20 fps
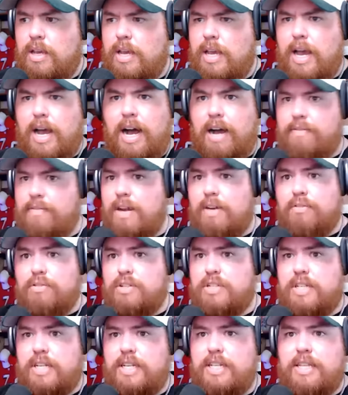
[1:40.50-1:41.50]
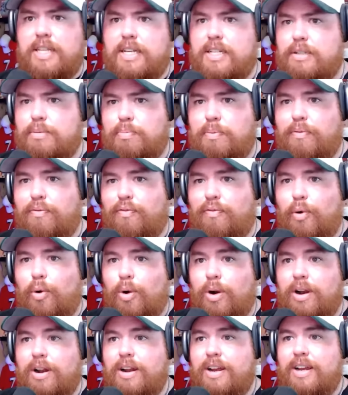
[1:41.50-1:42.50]
I've never seen this
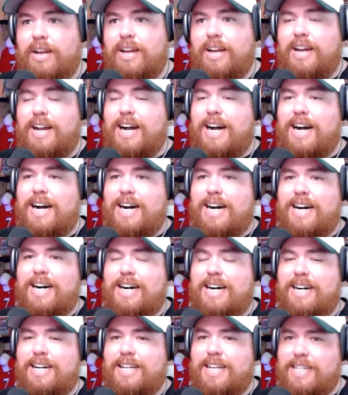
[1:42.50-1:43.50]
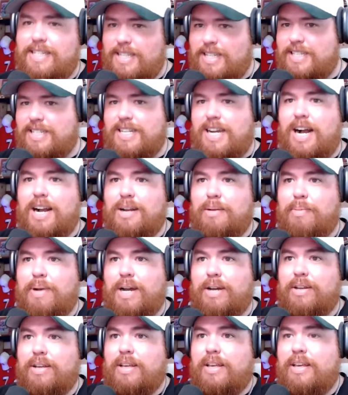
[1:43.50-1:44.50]
before, and let's talk
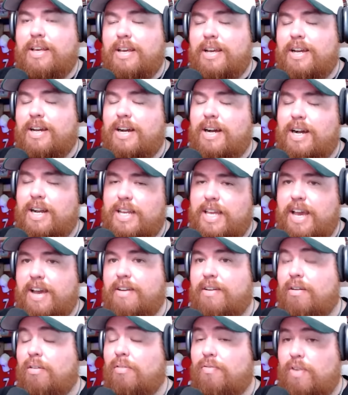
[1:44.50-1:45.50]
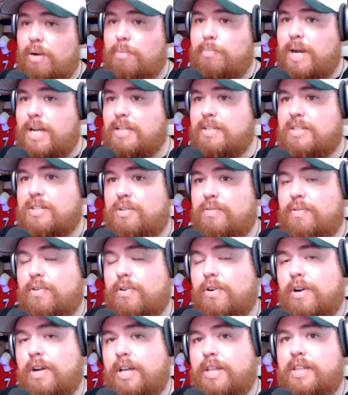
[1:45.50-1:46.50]
about it. Again, from Mike
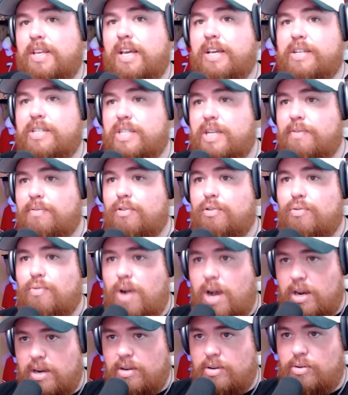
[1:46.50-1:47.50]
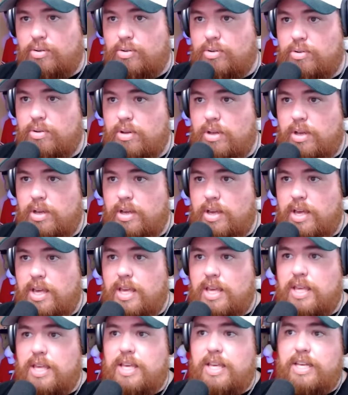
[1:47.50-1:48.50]
Silver in the SF Chronicle,
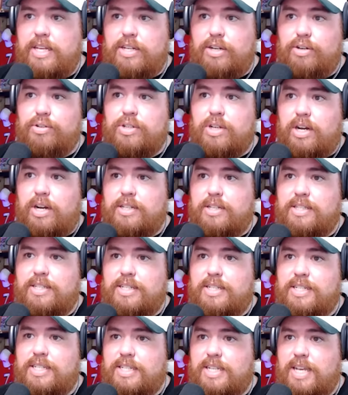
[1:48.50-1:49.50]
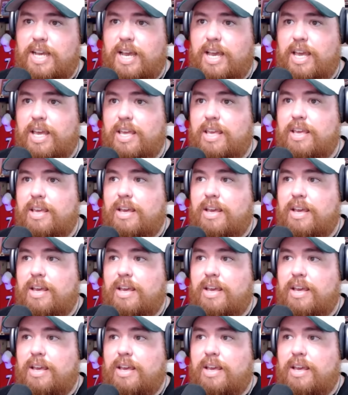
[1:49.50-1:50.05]
he goes on to say,